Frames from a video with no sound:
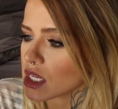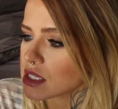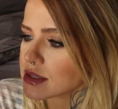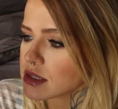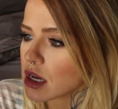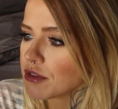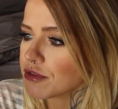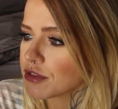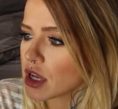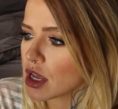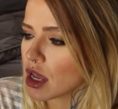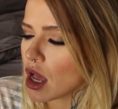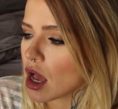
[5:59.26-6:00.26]
stuff.
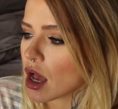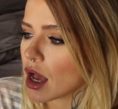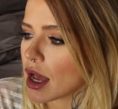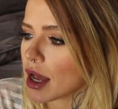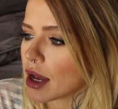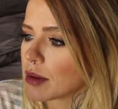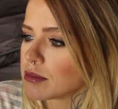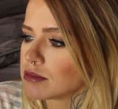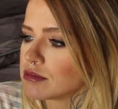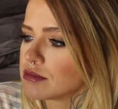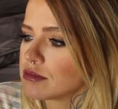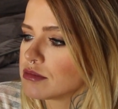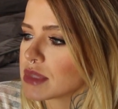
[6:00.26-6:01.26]

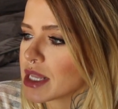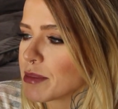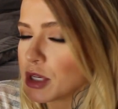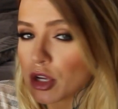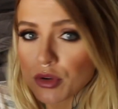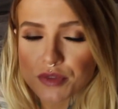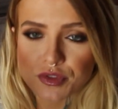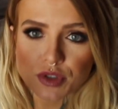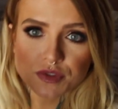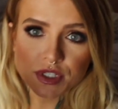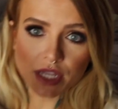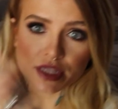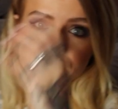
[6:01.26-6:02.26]
Let me know if
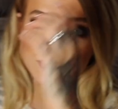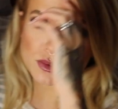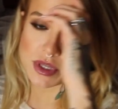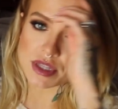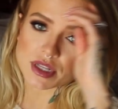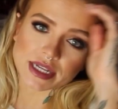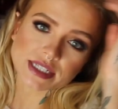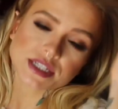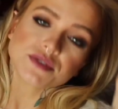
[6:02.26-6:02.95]
you've done this with like